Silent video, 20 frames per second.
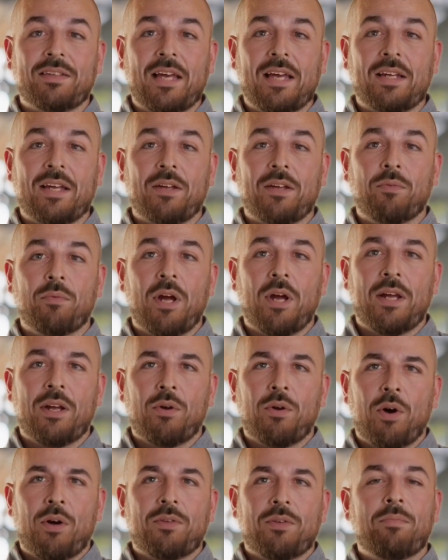that can run
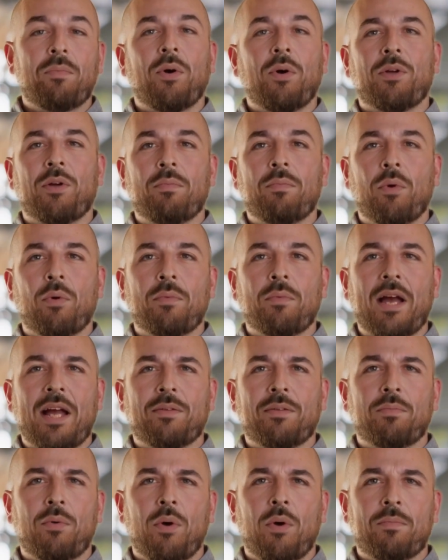across multiple
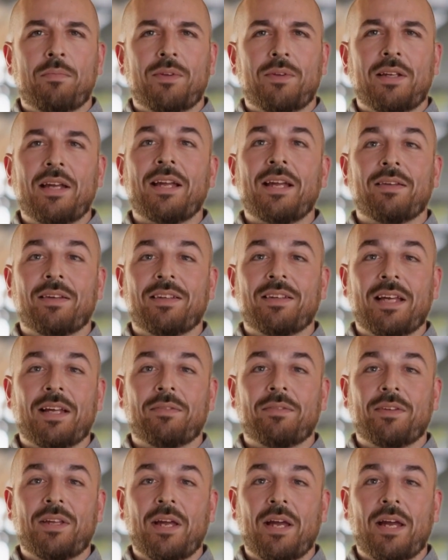platforms at the
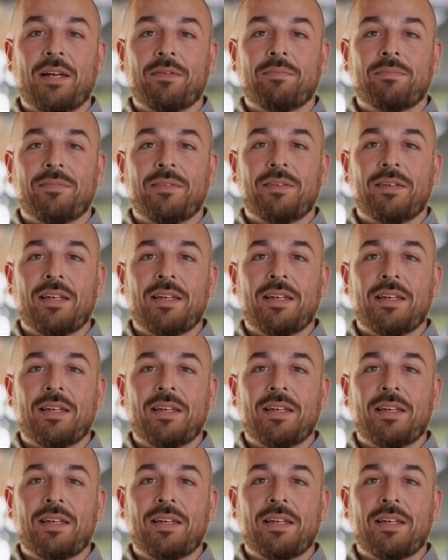same time,